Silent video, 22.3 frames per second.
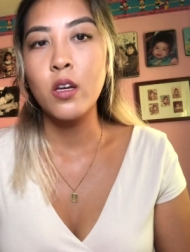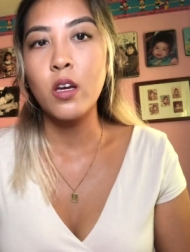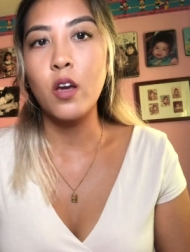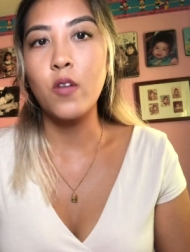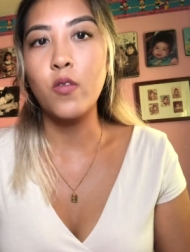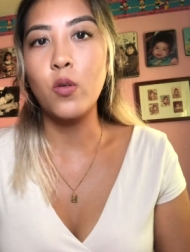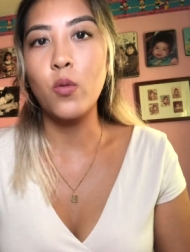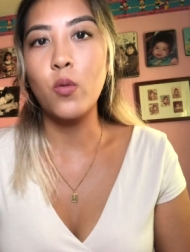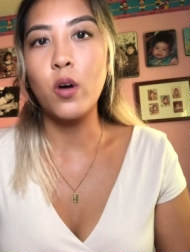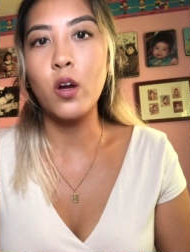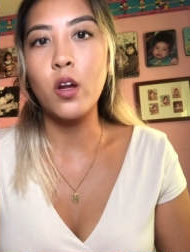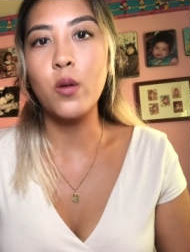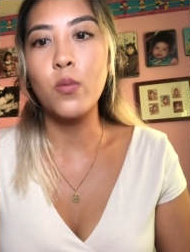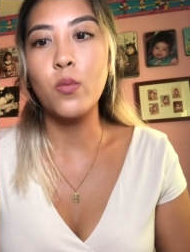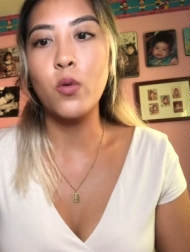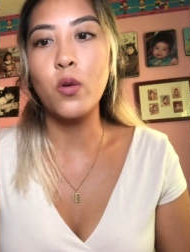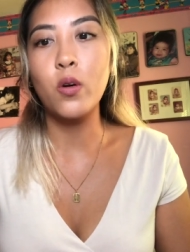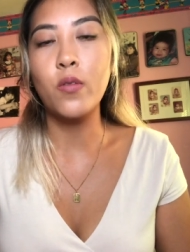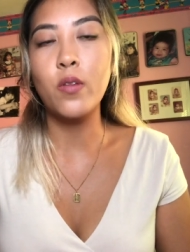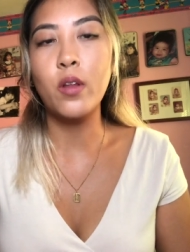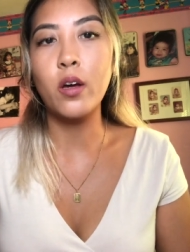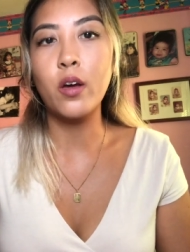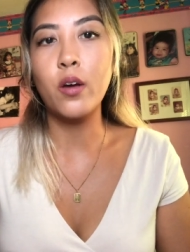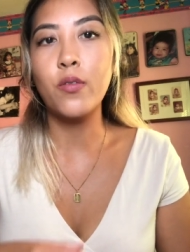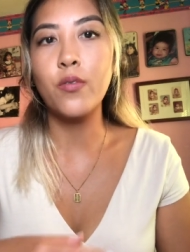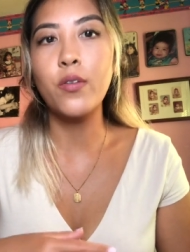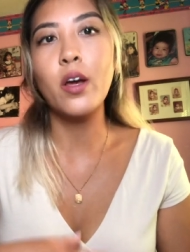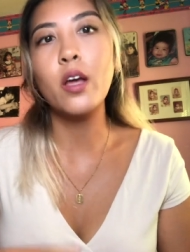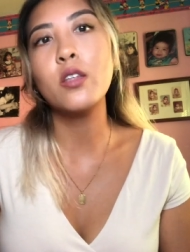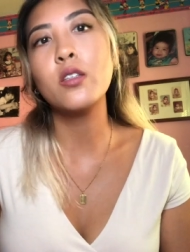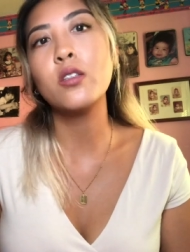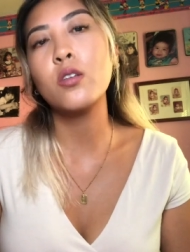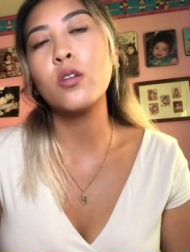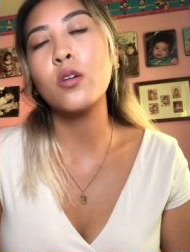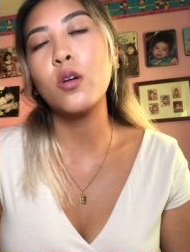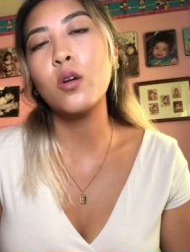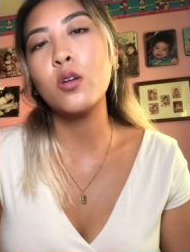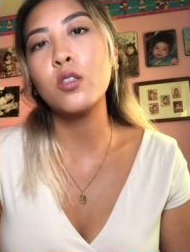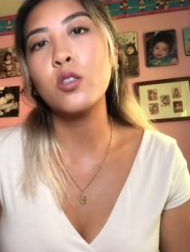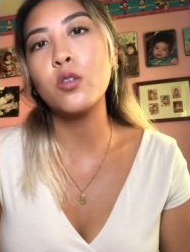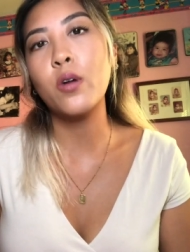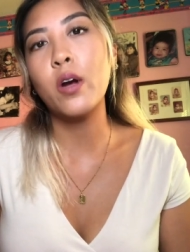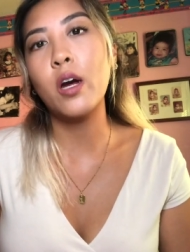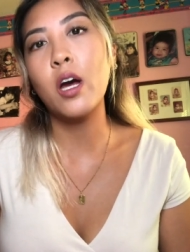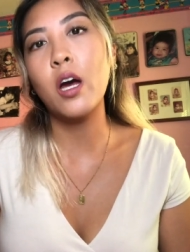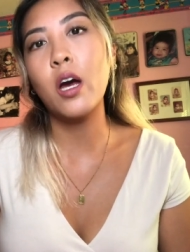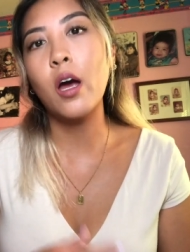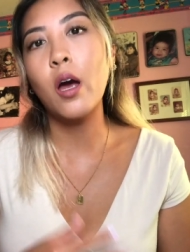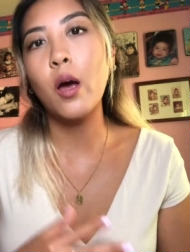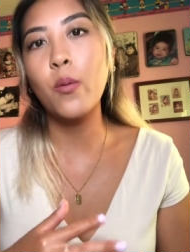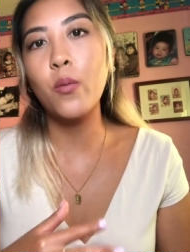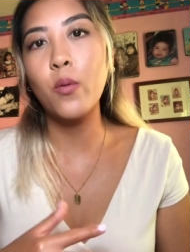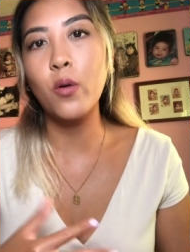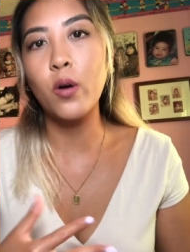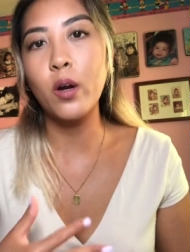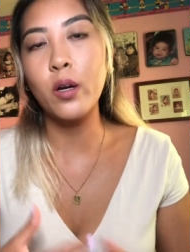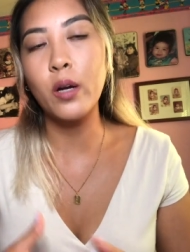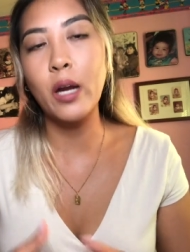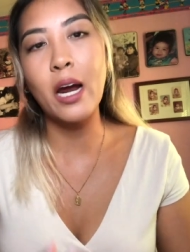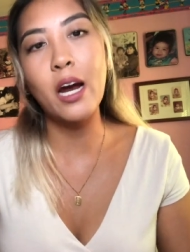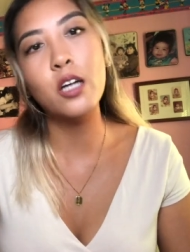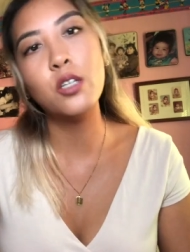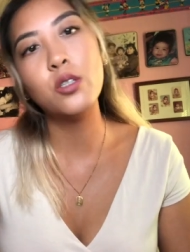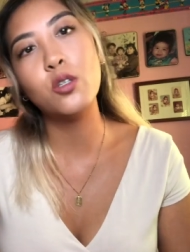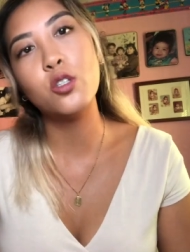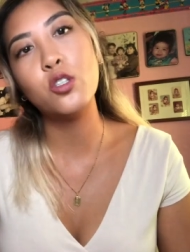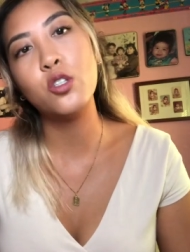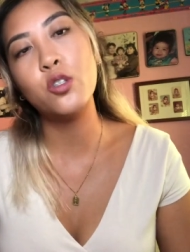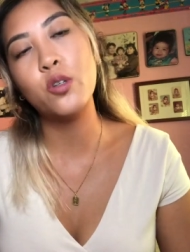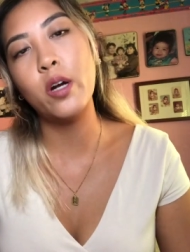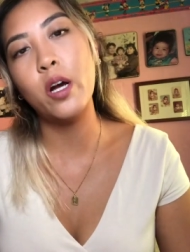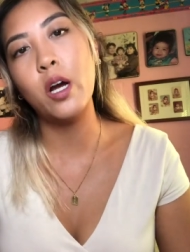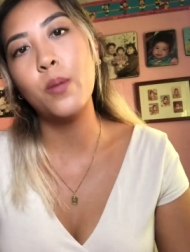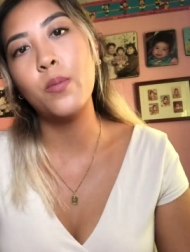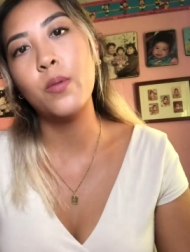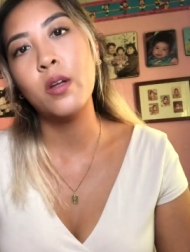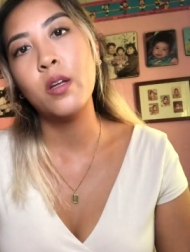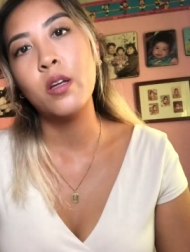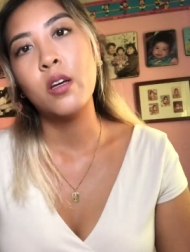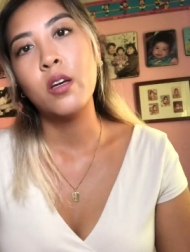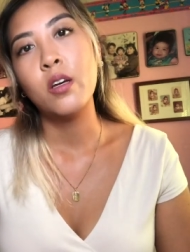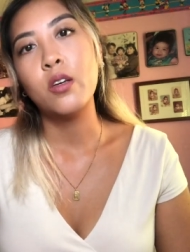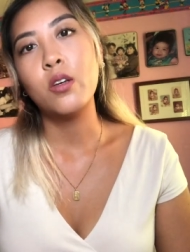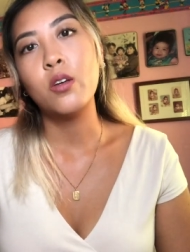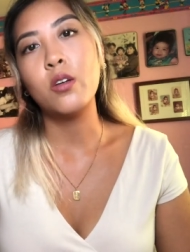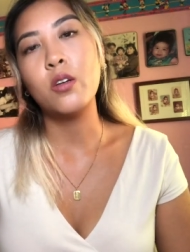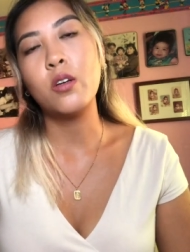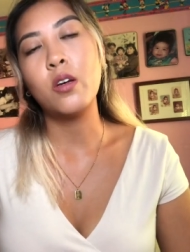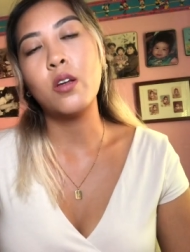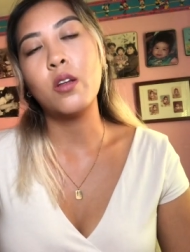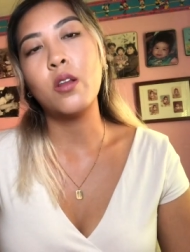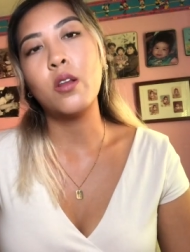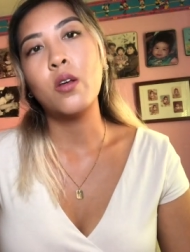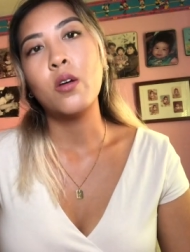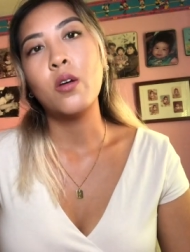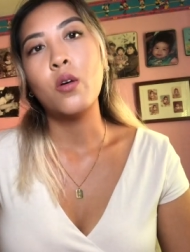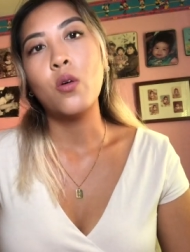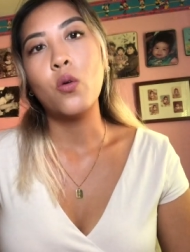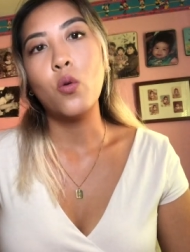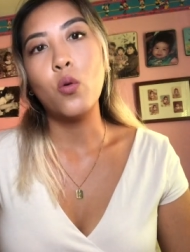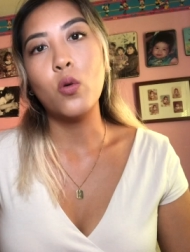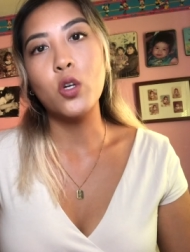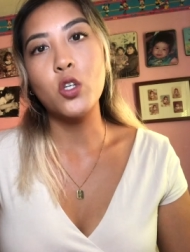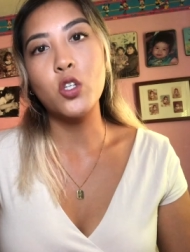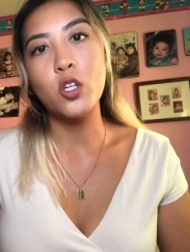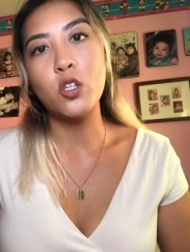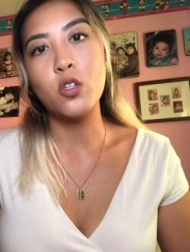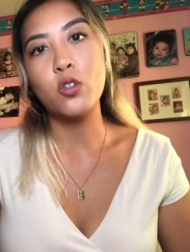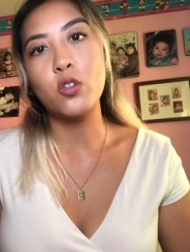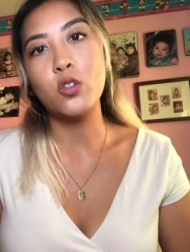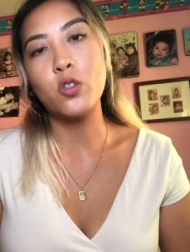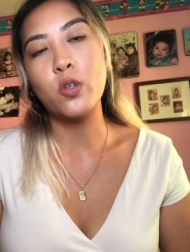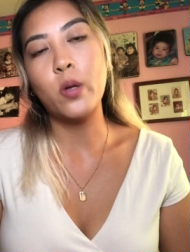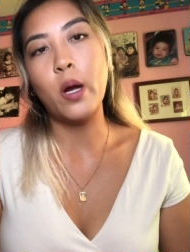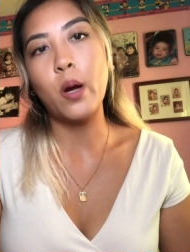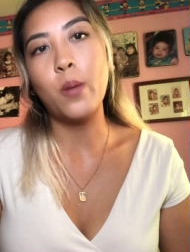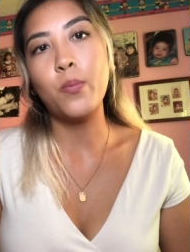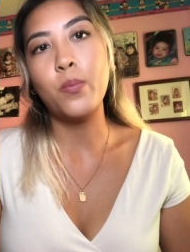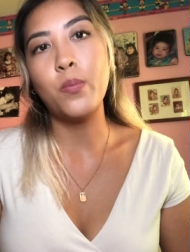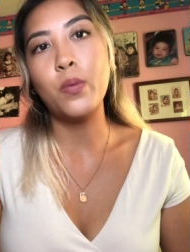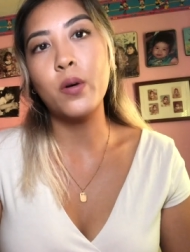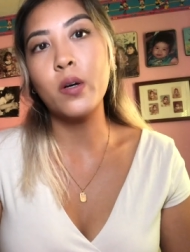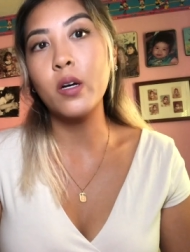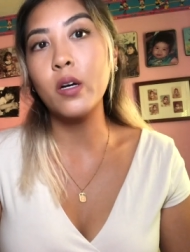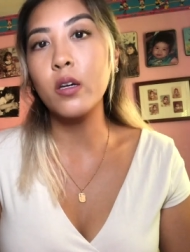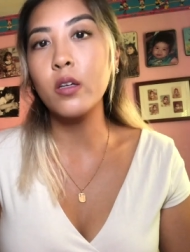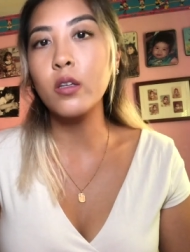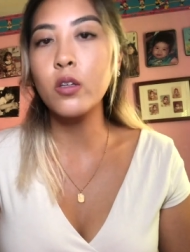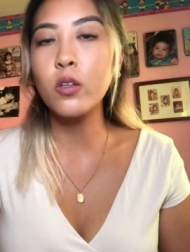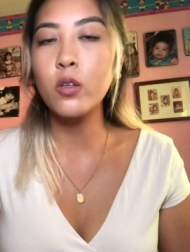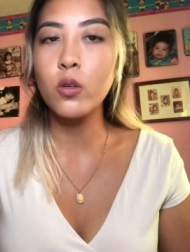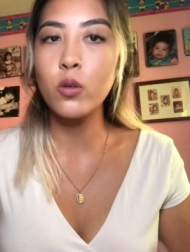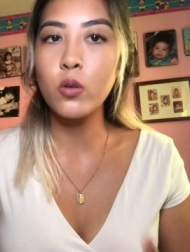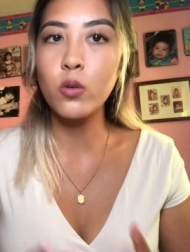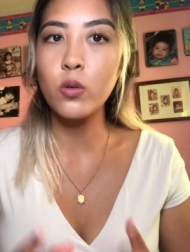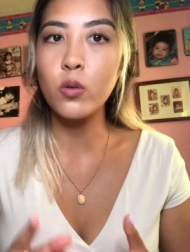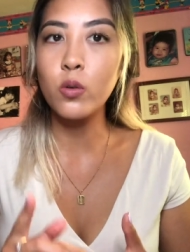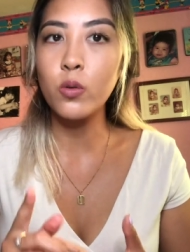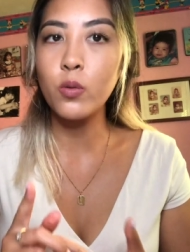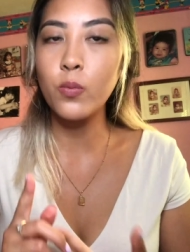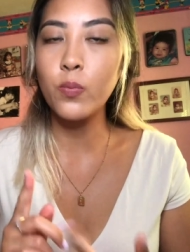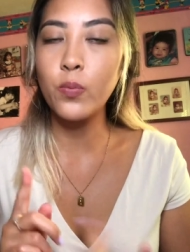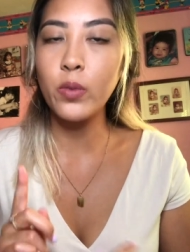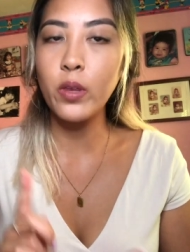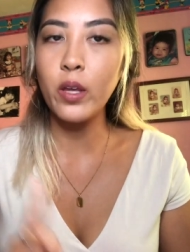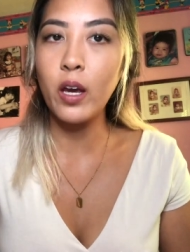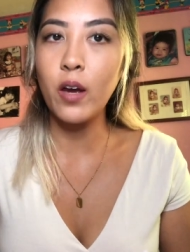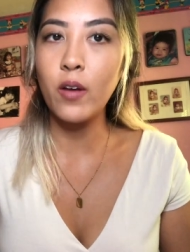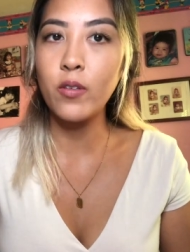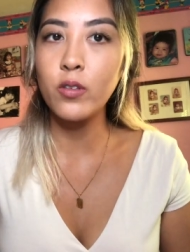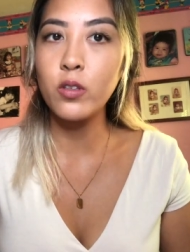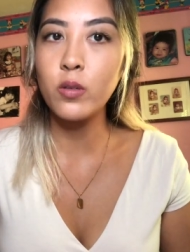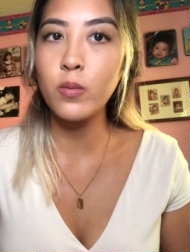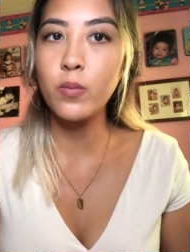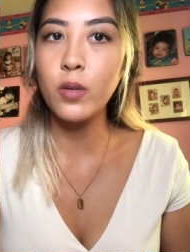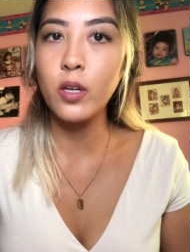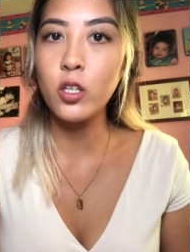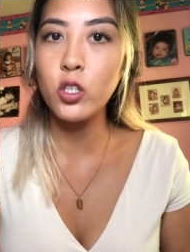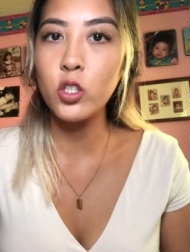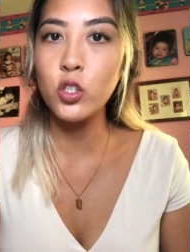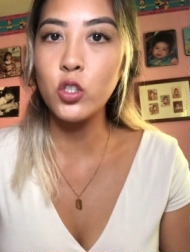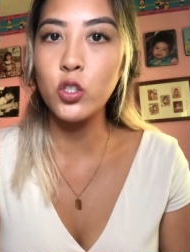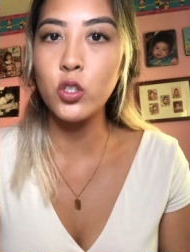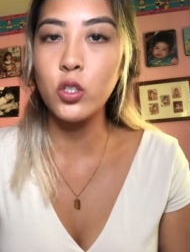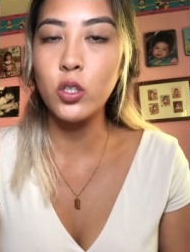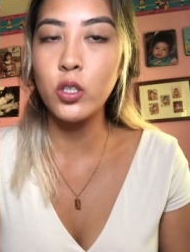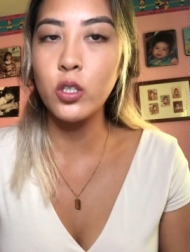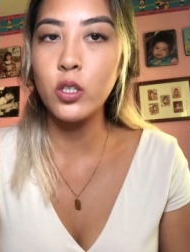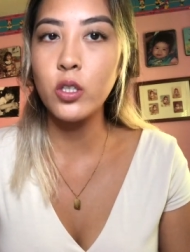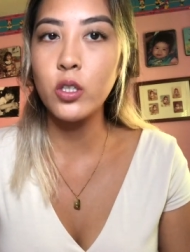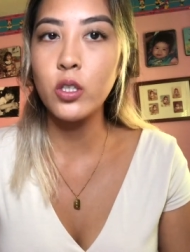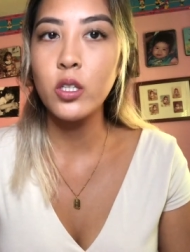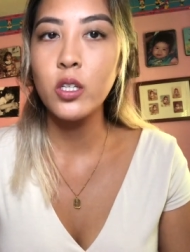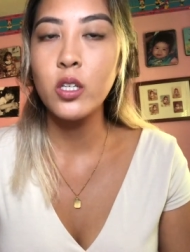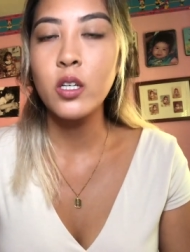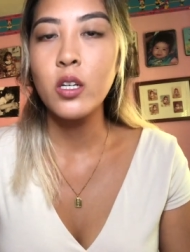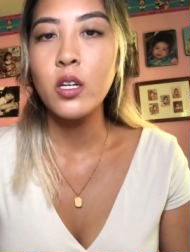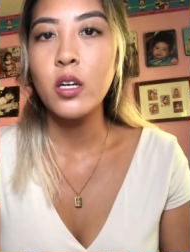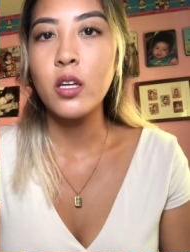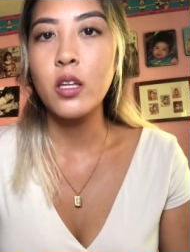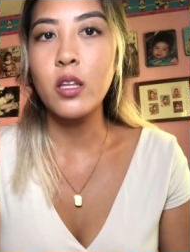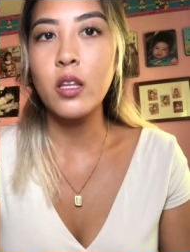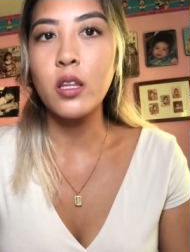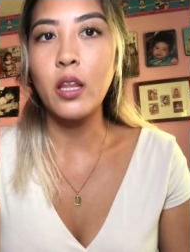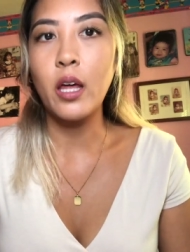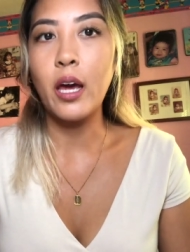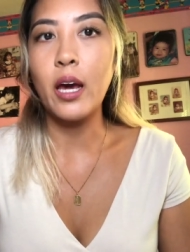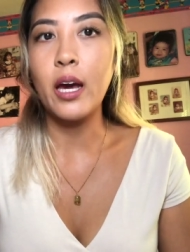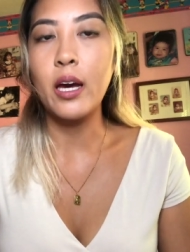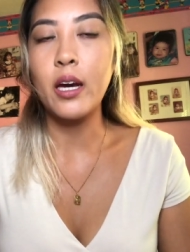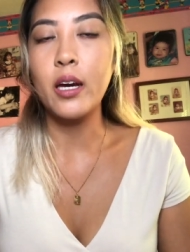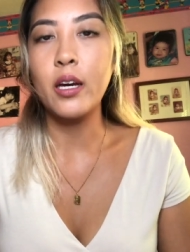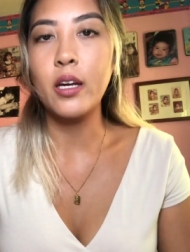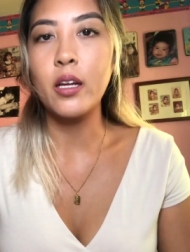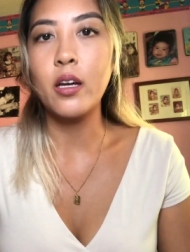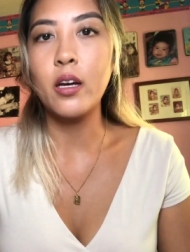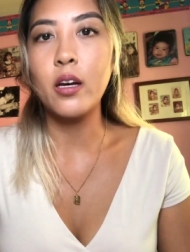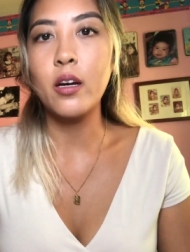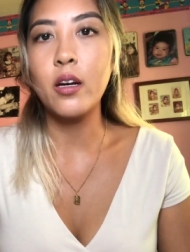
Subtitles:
If you want more of like a fancier strap or a casual strap, you can always change your strap, but you have to make sure that